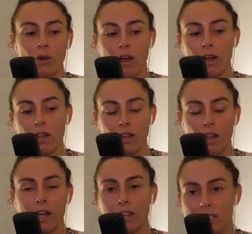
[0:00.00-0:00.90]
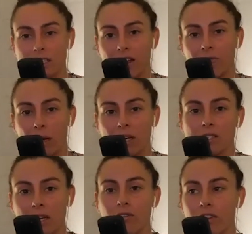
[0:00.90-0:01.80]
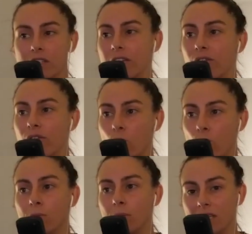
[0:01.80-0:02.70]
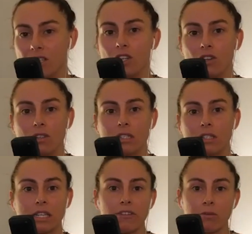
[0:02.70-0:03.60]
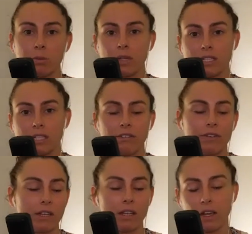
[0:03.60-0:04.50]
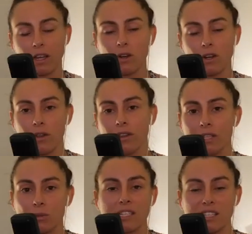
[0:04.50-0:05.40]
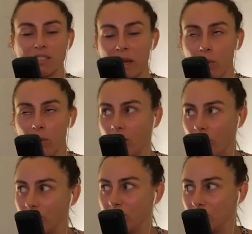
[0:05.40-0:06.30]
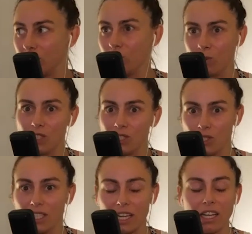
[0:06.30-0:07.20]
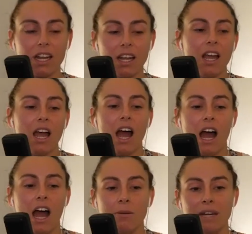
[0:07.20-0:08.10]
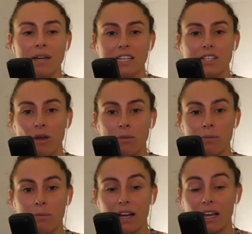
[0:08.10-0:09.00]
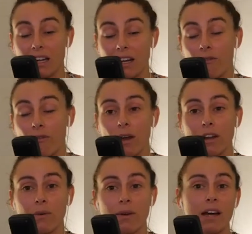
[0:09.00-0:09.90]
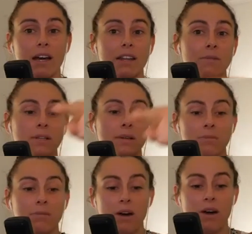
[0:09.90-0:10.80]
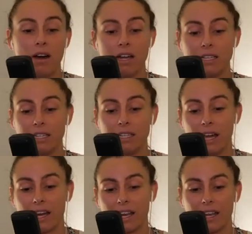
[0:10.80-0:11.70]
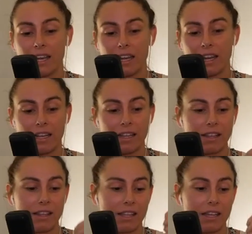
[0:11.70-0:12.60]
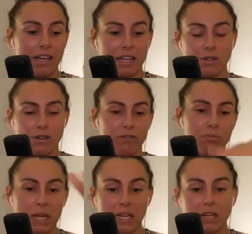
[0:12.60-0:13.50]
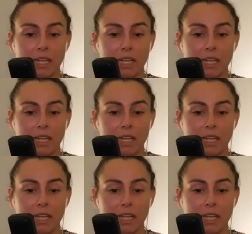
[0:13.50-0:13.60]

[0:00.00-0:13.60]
uh, like a stack of buckets, obviously, for corner men to use and stuff to put their stuff in. Like, you know, this was a spare one. No one was, was using it. Um, and he's grabbed a bucket, and I've run around the, behind like the next sort of bit,